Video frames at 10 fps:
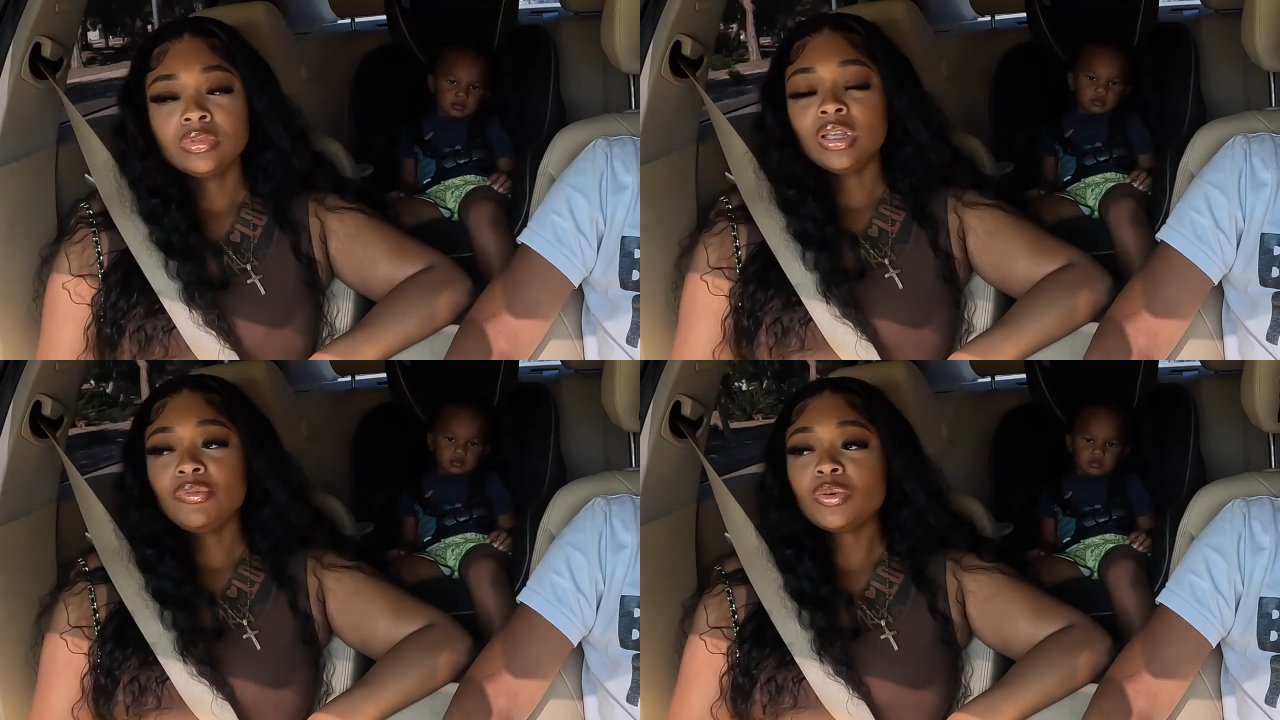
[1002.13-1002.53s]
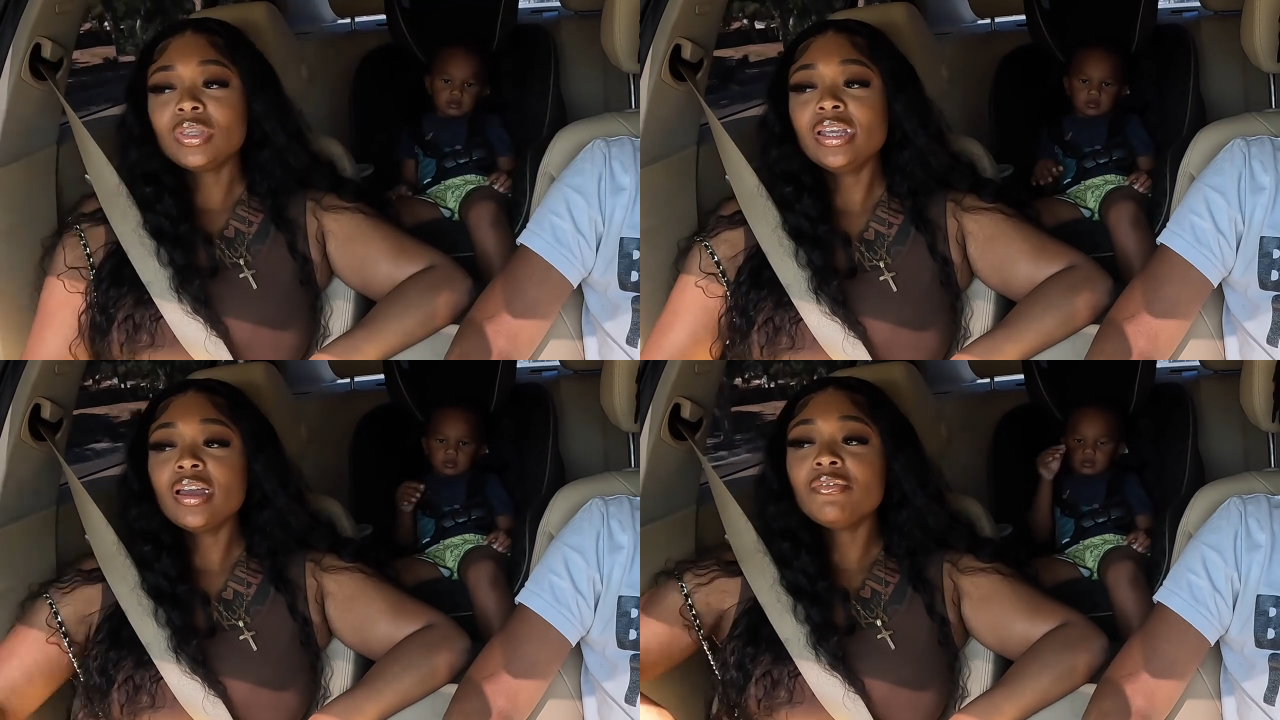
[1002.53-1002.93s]
Speaker 1: If you
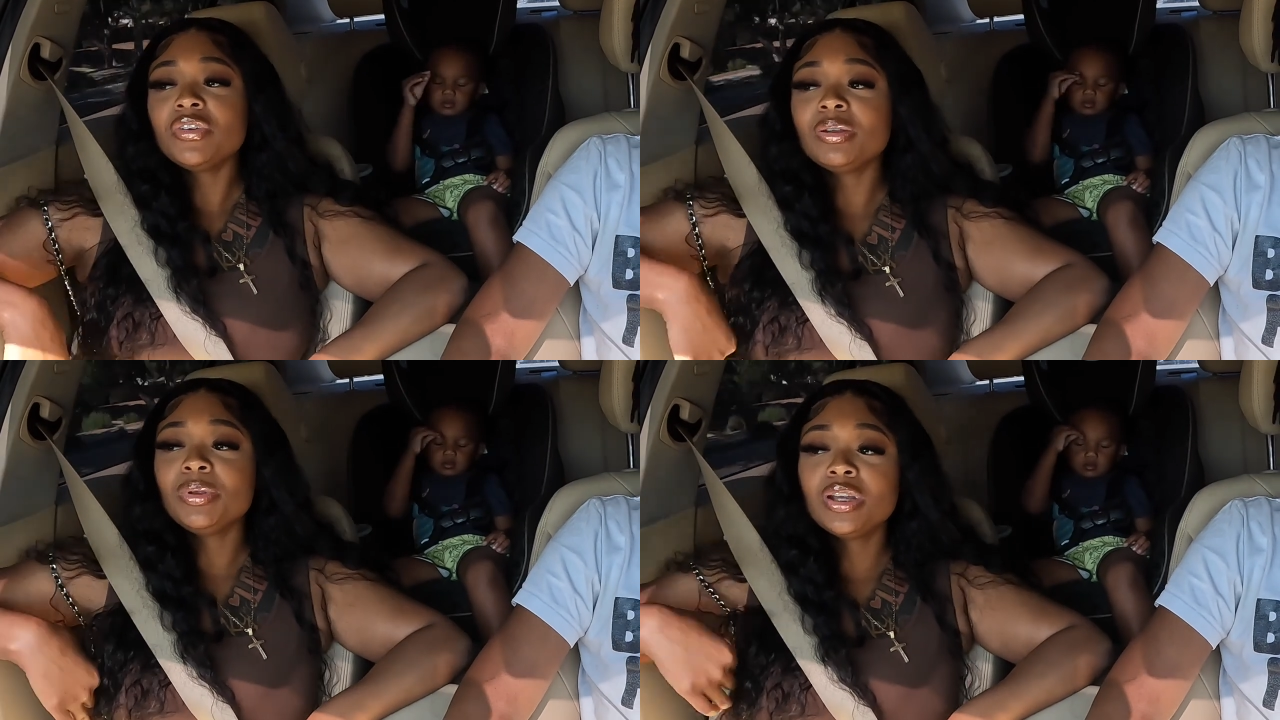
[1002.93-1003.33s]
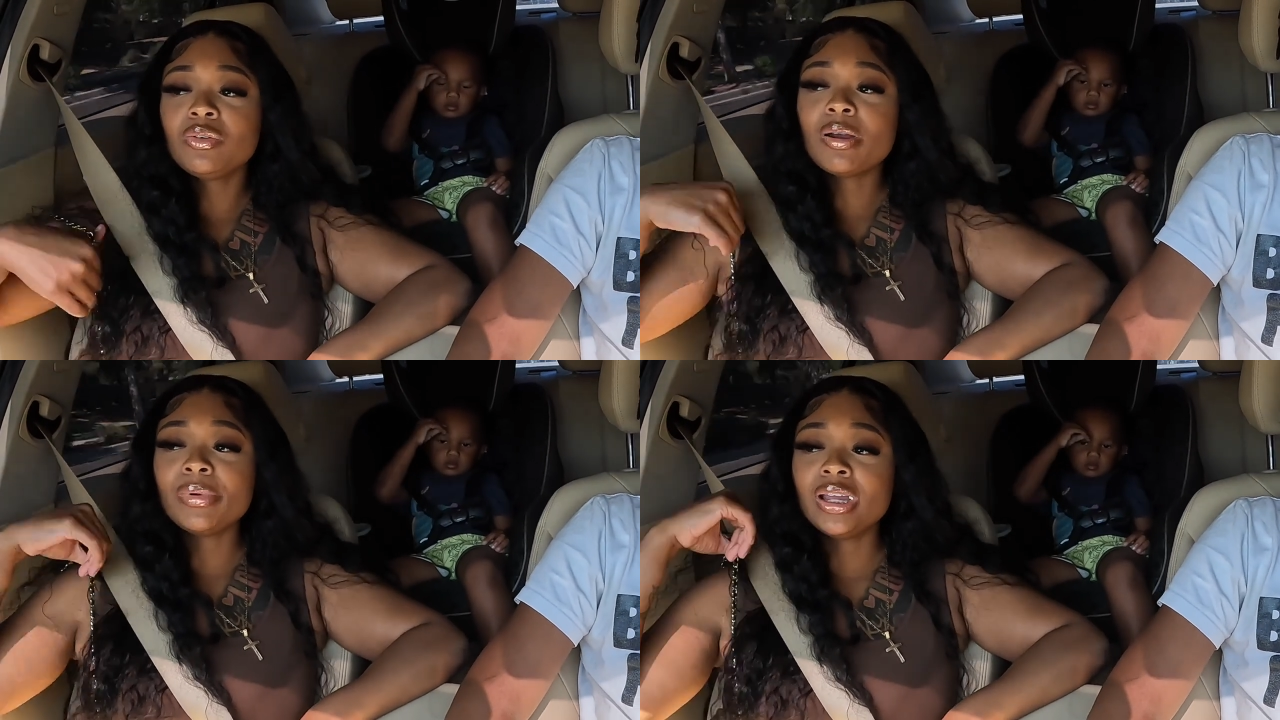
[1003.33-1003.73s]
think I'm finna be a
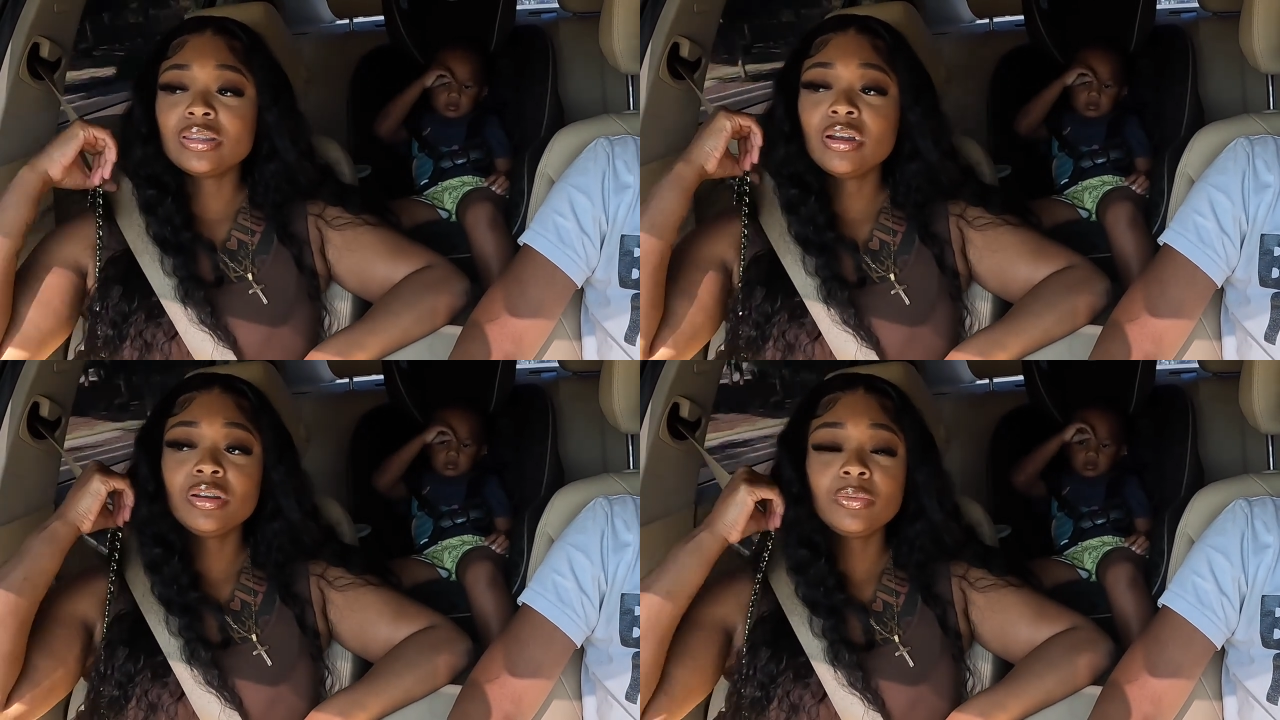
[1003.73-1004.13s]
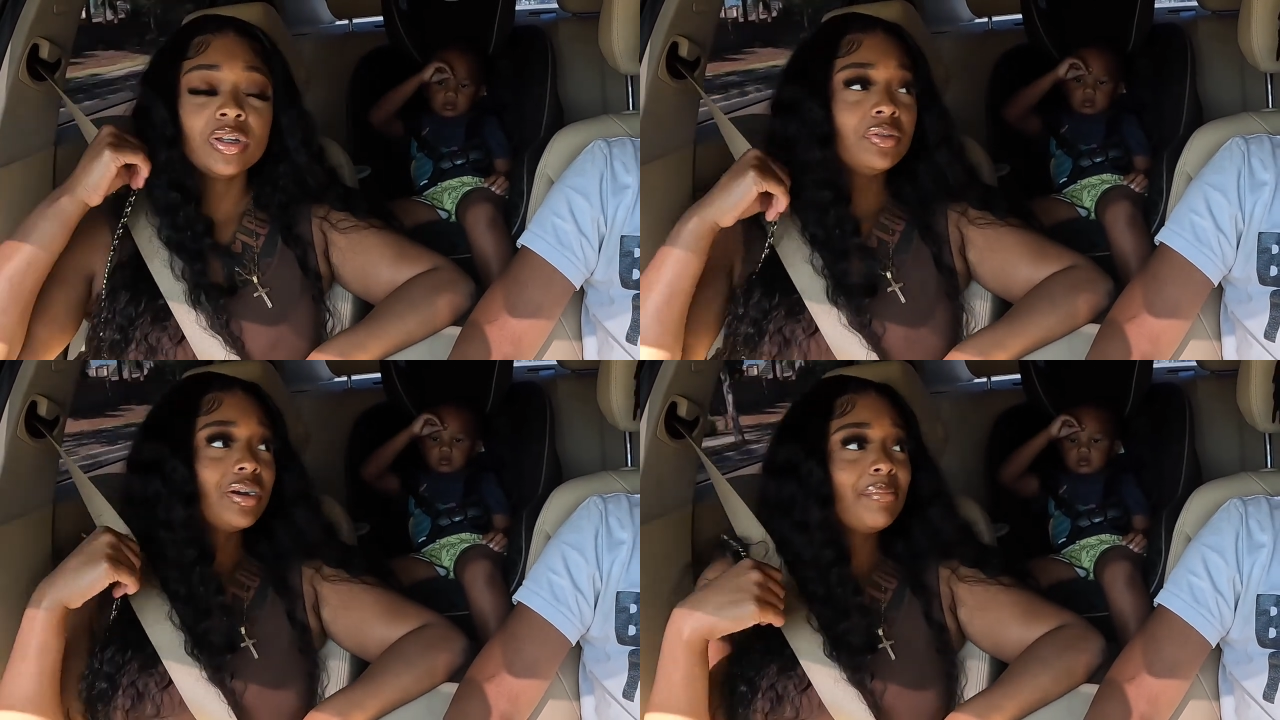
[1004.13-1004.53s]
grandma at
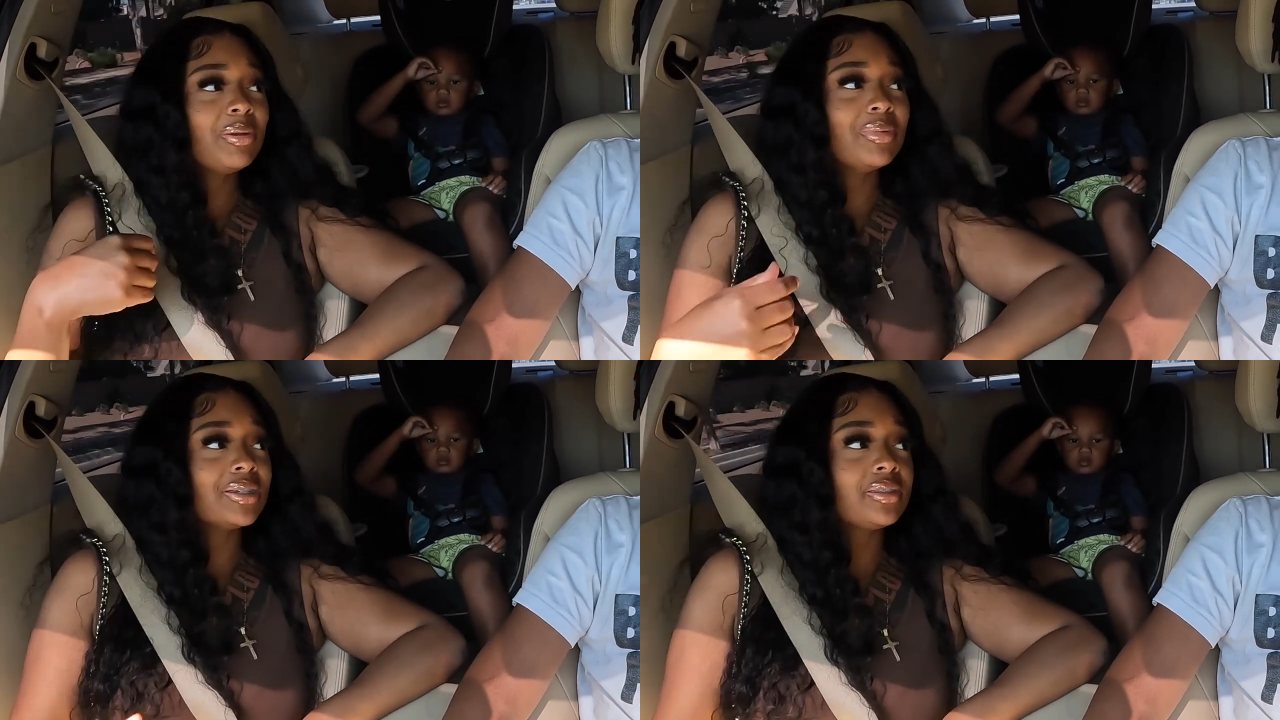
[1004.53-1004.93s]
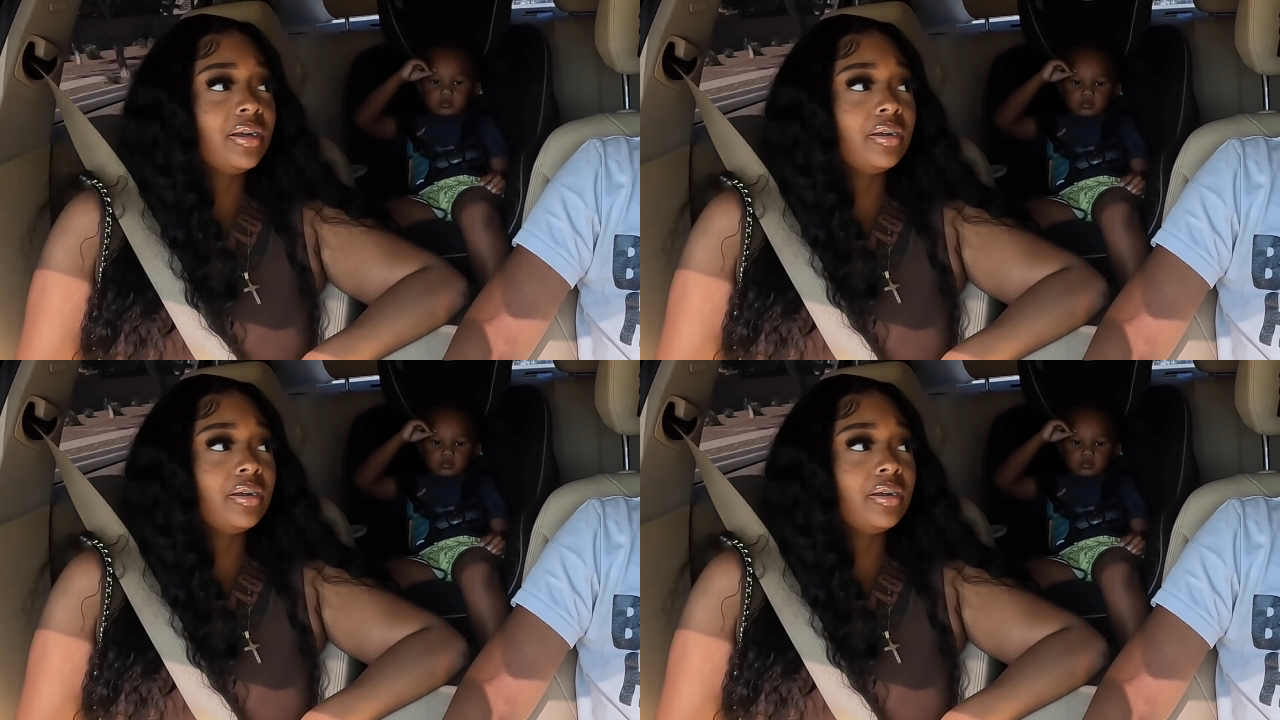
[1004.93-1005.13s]
31, you got me messed well, up.